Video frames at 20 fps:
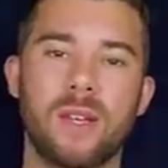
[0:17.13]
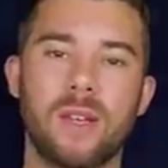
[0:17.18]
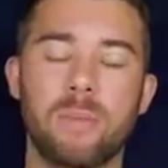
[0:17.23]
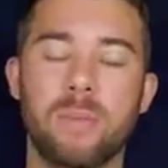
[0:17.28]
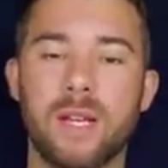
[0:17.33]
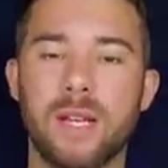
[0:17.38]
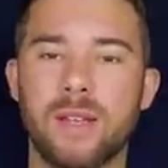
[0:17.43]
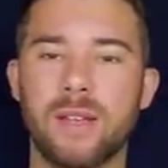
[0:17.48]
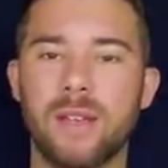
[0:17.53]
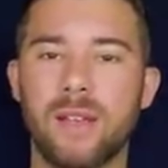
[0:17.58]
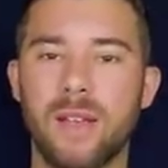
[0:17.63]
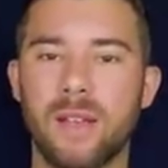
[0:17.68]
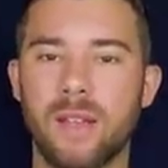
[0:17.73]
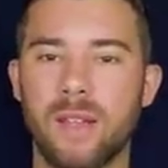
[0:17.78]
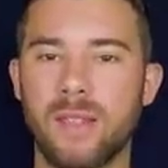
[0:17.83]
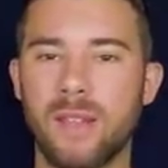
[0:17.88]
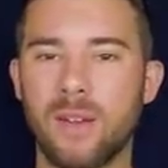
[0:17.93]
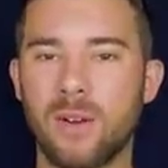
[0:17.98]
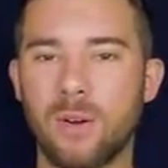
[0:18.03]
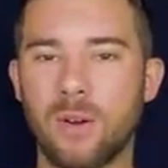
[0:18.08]
But
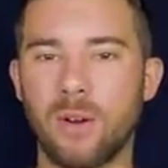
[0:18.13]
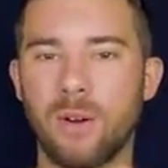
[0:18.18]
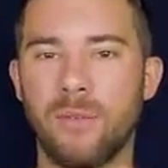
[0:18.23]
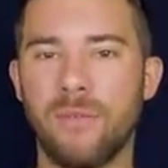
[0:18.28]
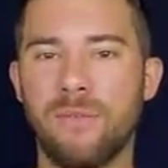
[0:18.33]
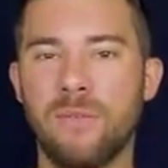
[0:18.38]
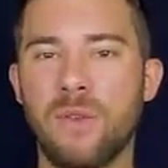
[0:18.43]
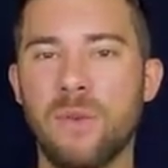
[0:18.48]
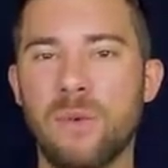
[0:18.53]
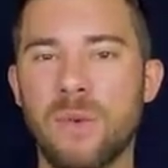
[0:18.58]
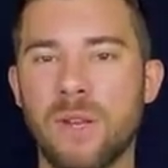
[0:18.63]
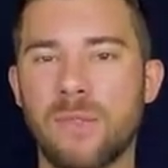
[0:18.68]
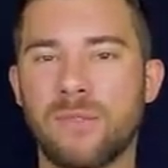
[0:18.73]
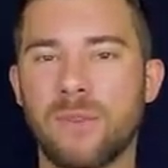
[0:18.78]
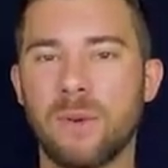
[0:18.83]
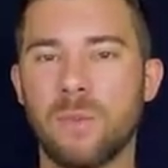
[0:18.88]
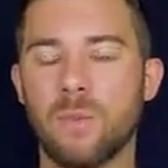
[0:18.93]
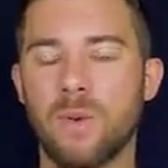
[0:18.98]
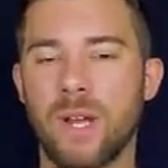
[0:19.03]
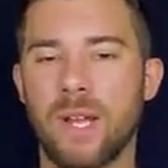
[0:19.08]
there are a few
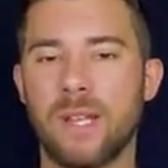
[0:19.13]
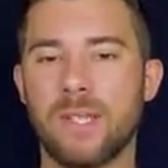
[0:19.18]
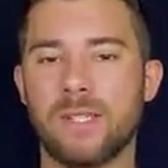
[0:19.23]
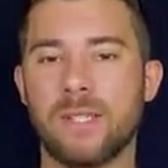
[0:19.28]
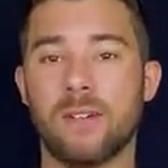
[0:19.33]
different ways.